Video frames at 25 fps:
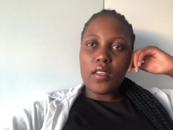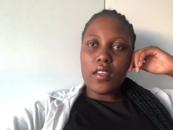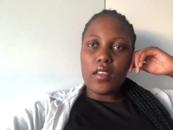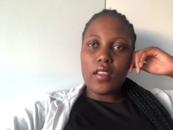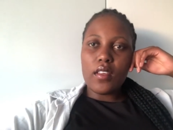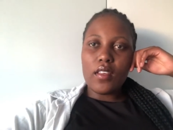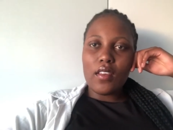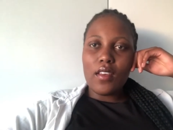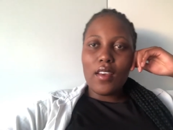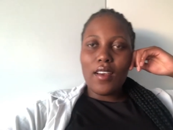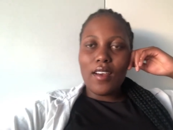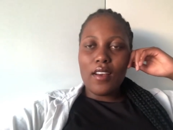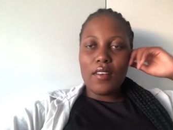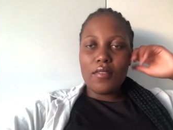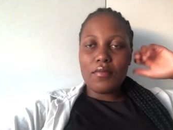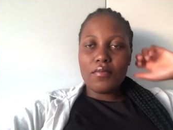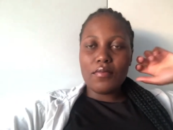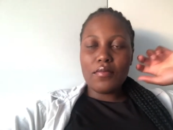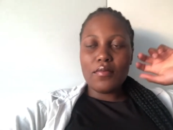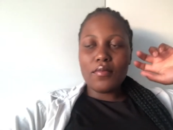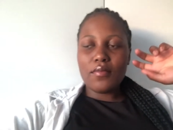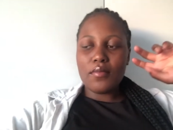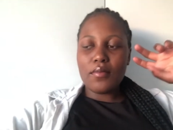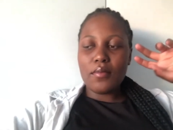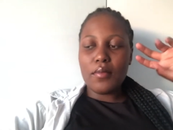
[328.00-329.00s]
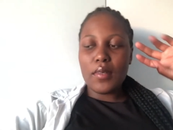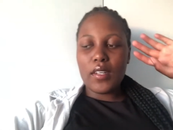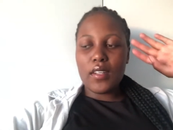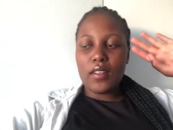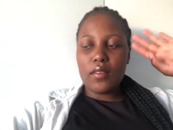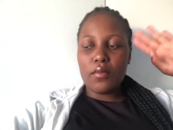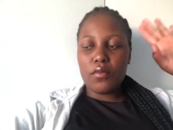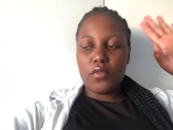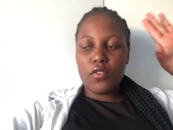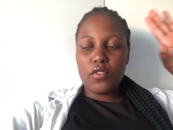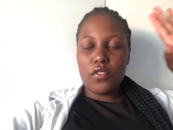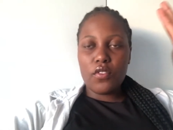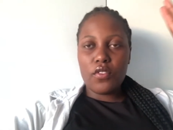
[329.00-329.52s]
yeah but
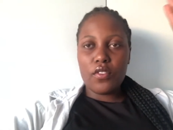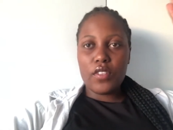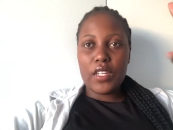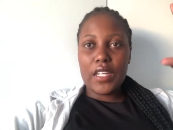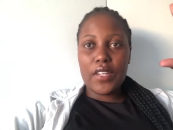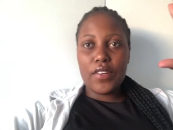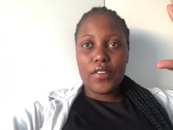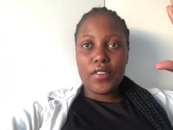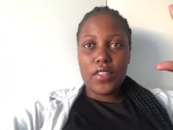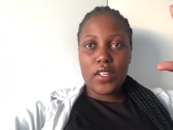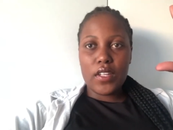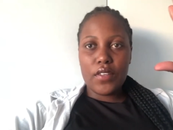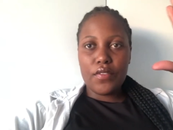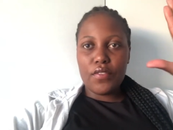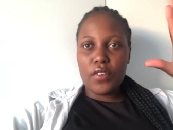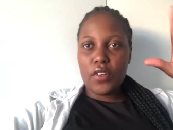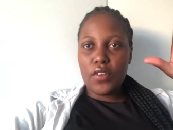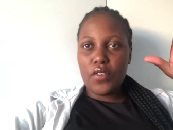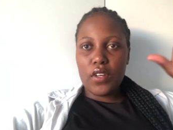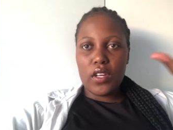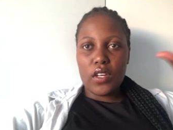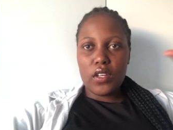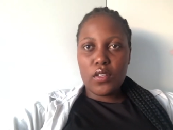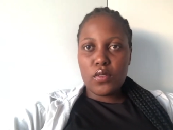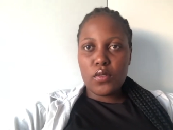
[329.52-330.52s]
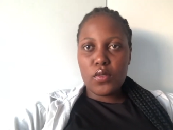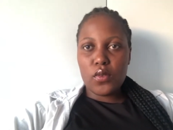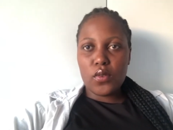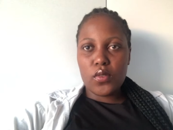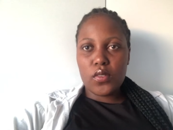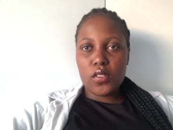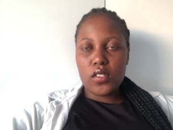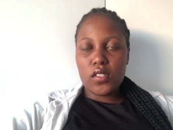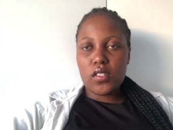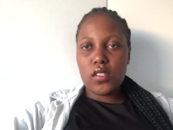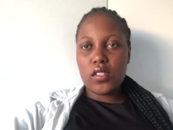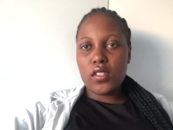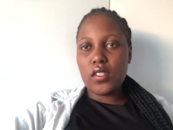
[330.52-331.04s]
i'm very very
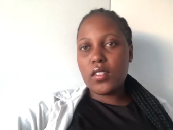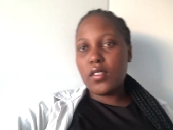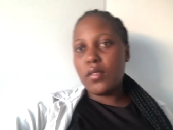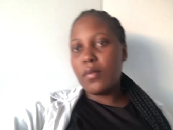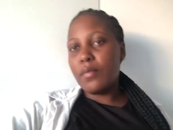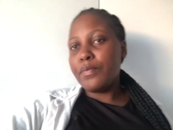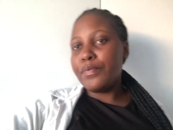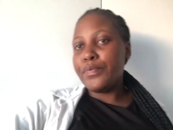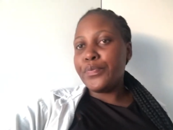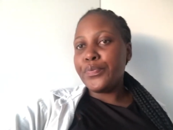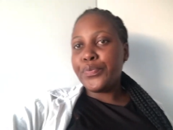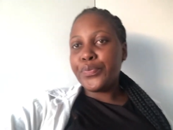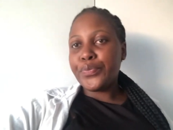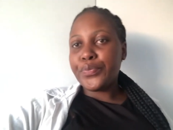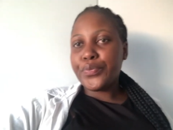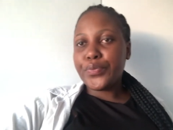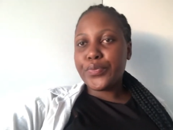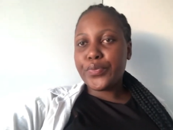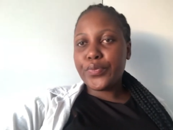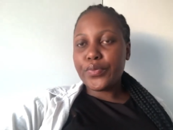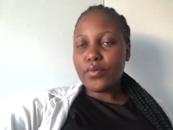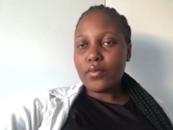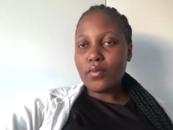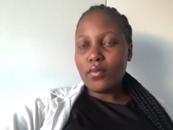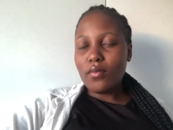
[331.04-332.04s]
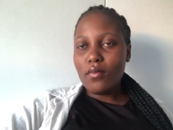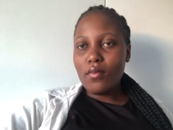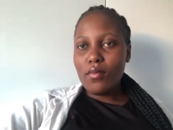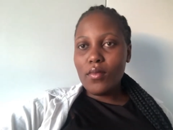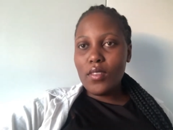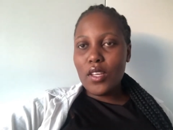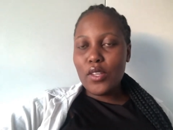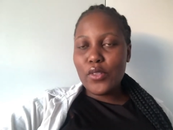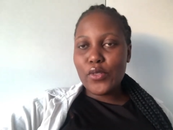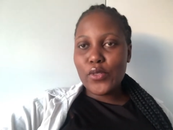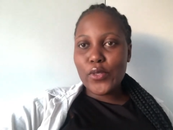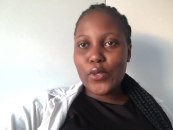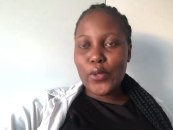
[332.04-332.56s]
exhausted
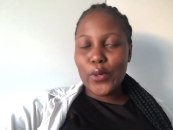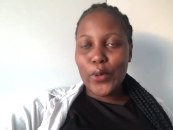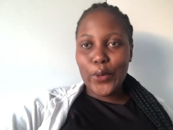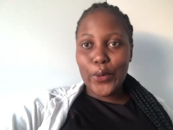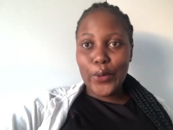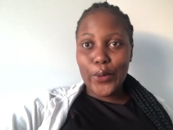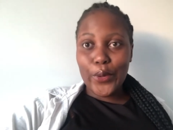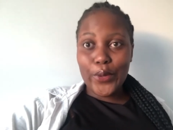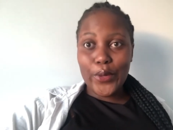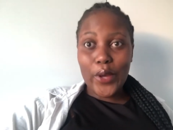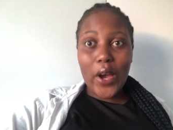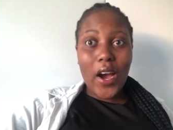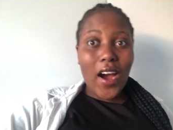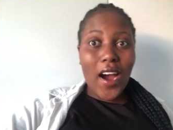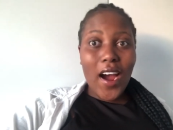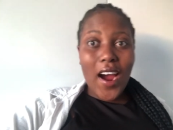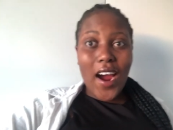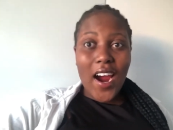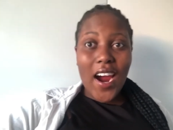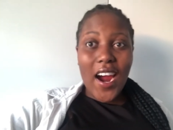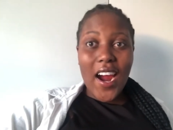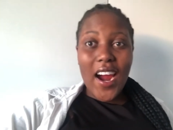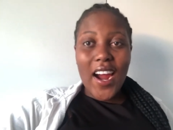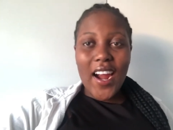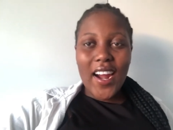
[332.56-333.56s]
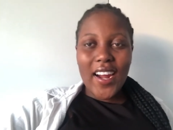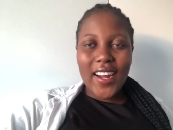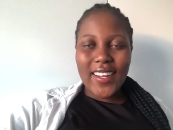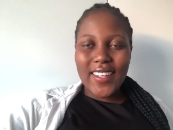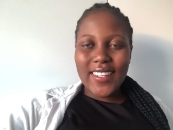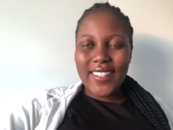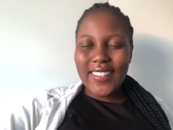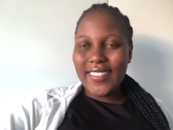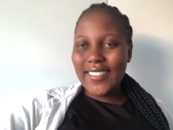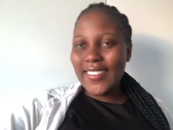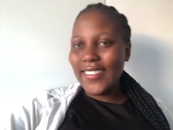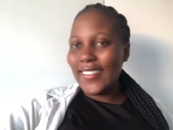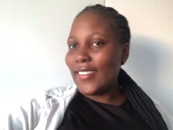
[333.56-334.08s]
so
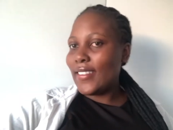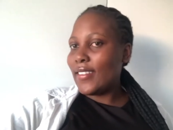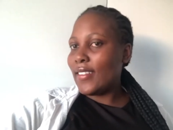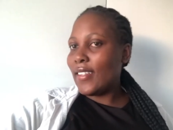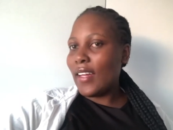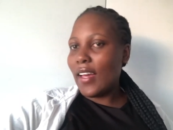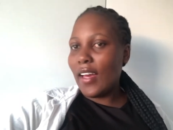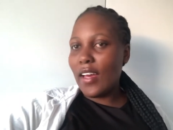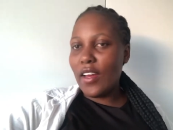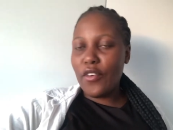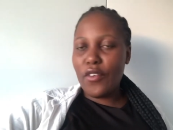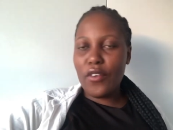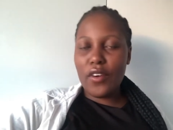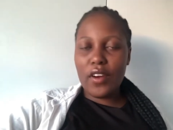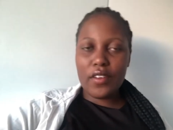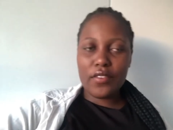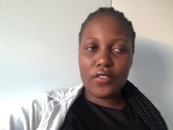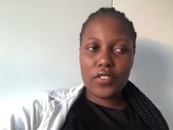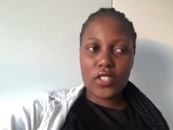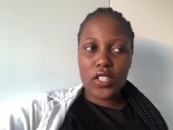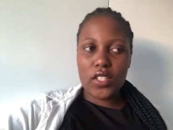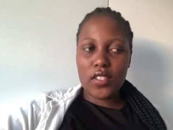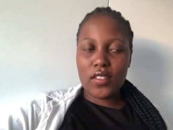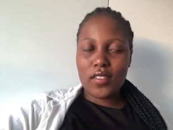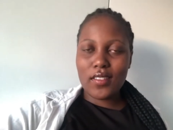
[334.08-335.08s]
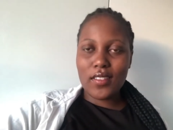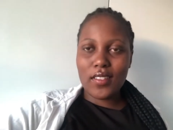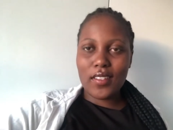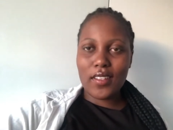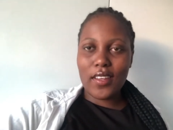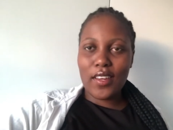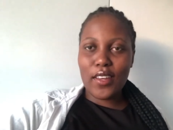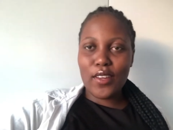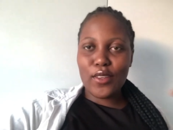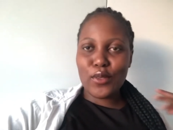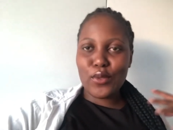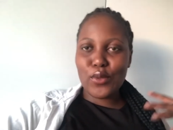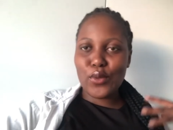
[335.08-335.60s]
yeah i arrived
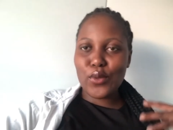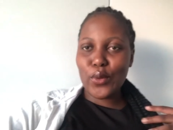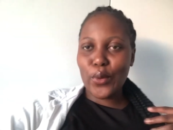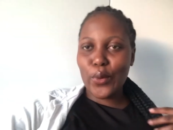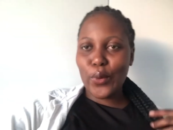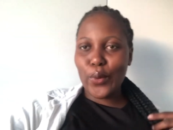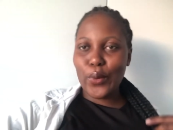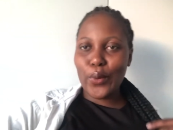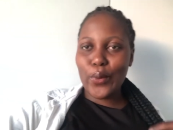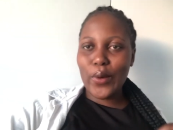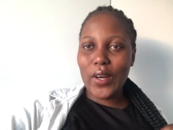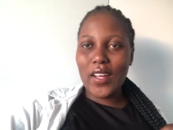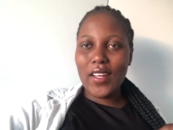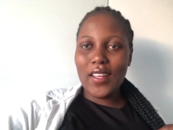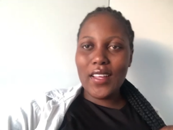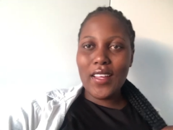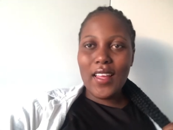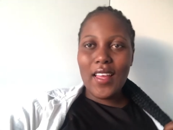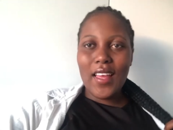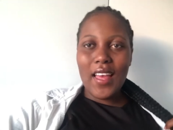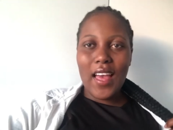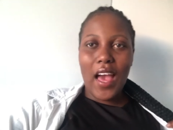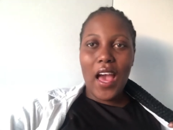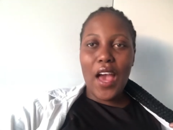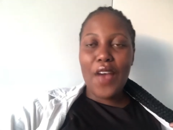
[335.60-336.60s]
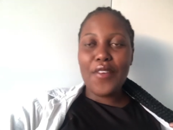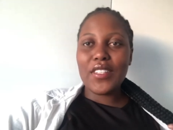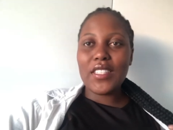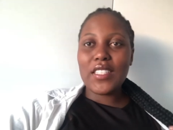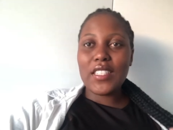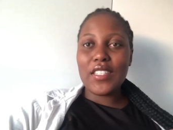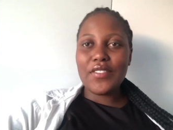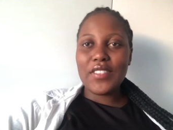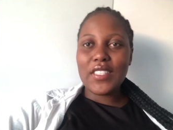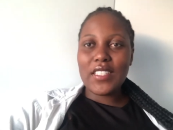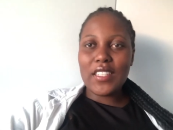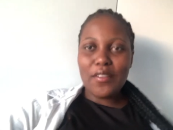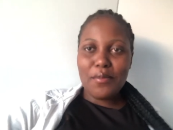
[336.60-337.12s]
yesterday so i haven't
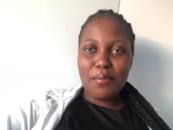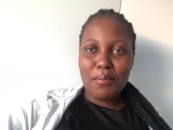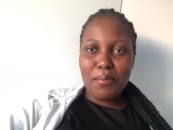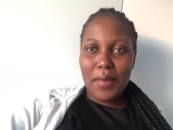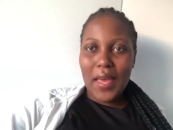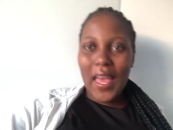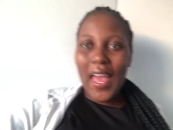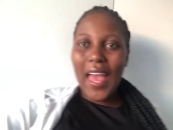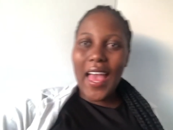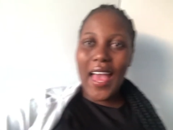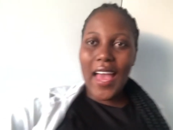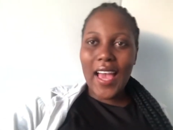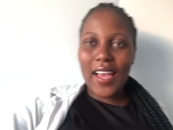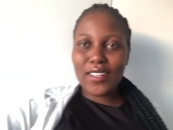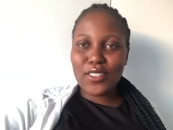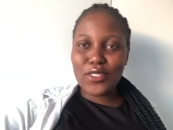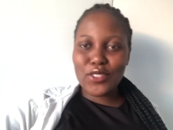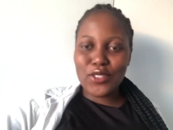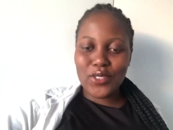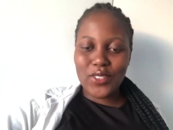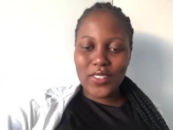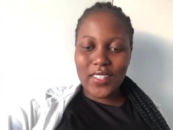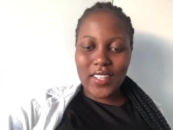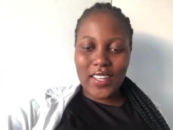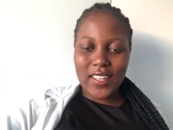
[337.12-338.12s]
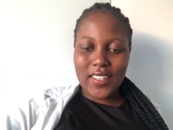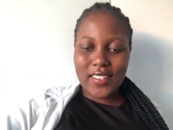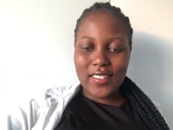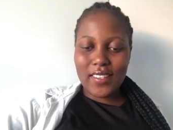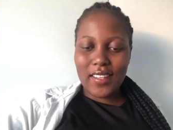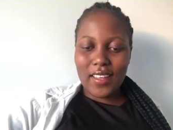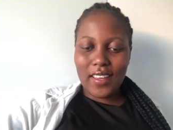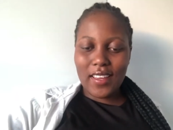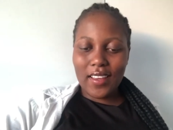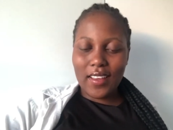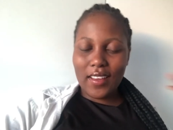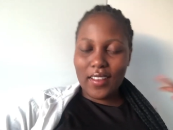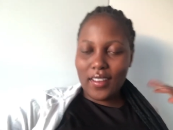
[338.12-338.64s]
even unpacked you guys
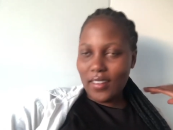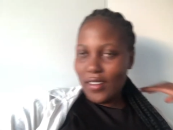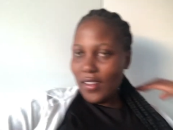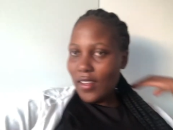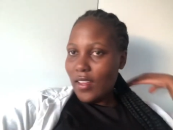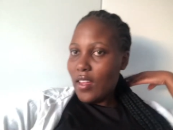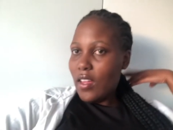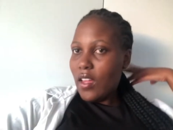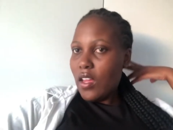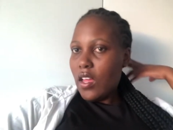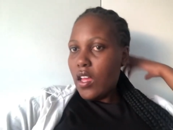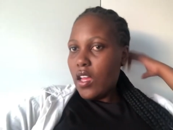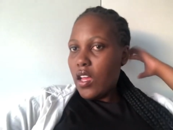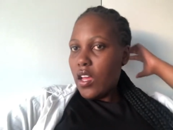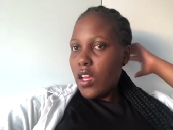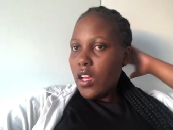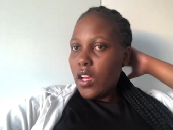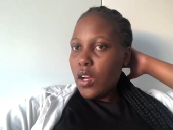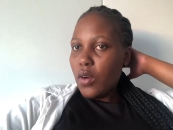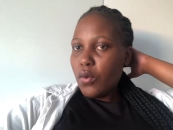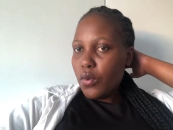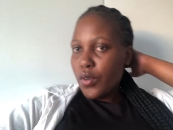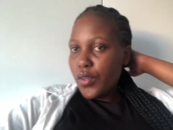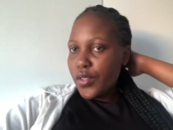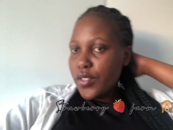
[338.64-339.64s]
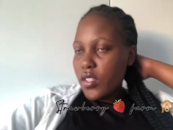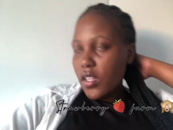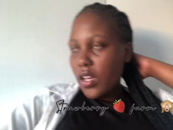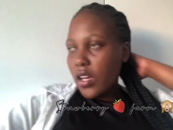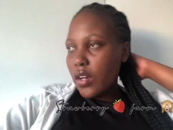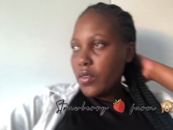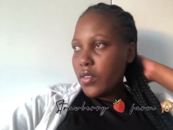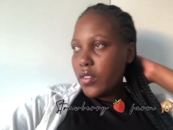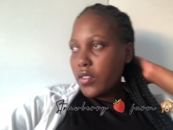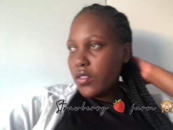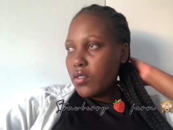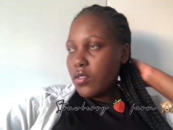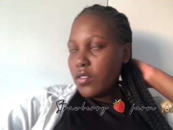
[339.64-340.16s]
like because i
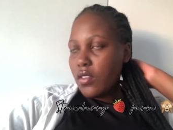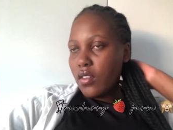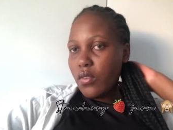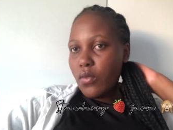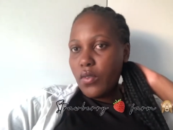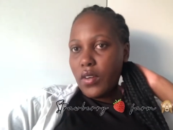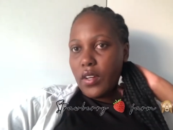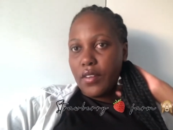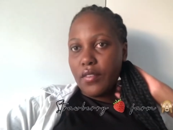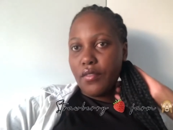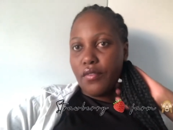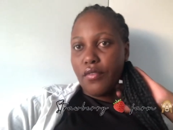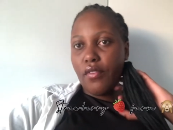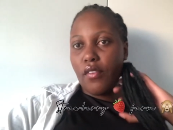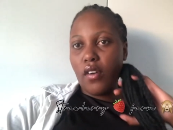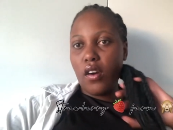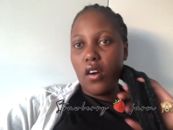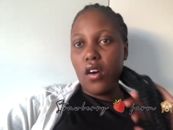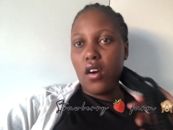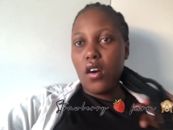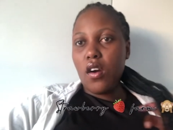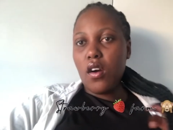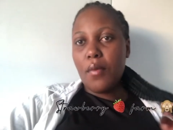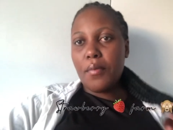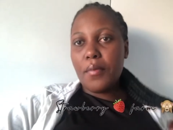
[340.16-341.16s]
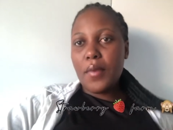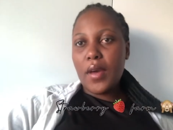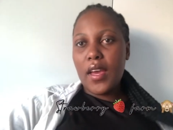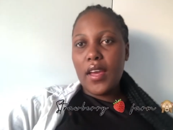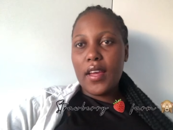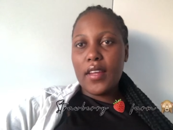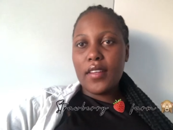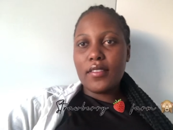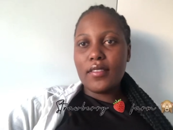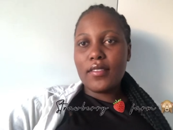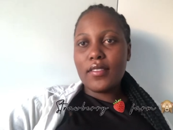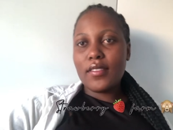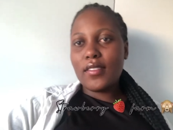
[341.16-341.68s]
went to the one farm
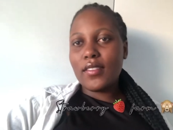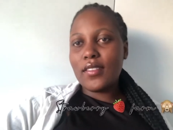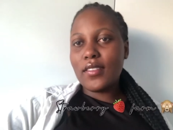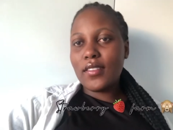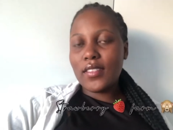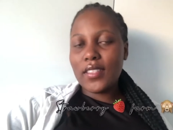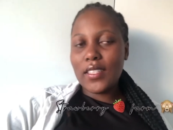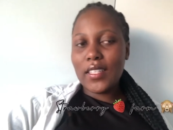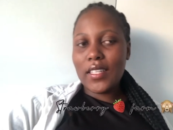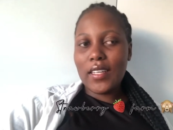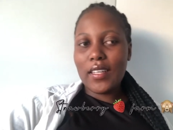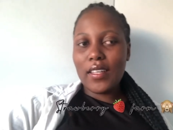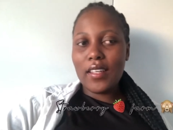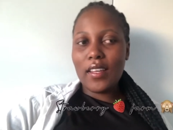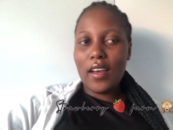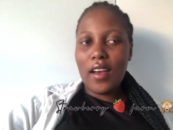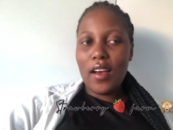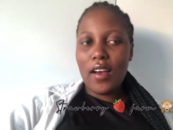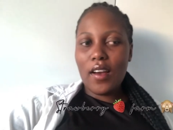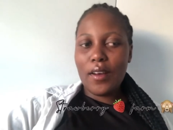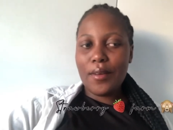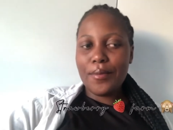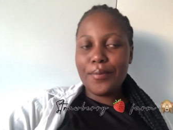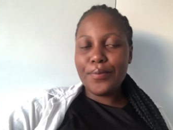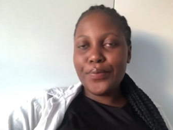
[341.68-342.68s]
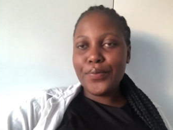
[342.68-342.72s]
and yeah